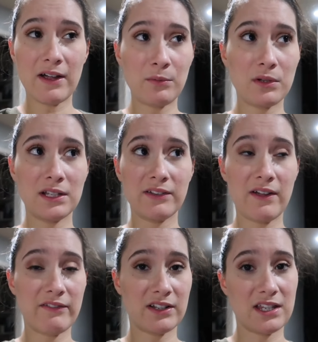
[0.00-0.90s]
I will leave
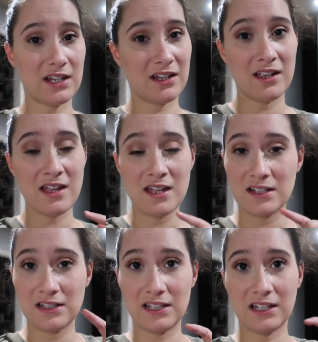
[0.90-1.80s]
everything
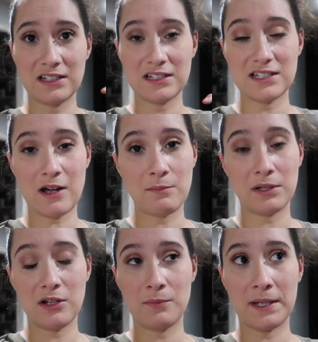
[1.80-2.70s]
linked down below,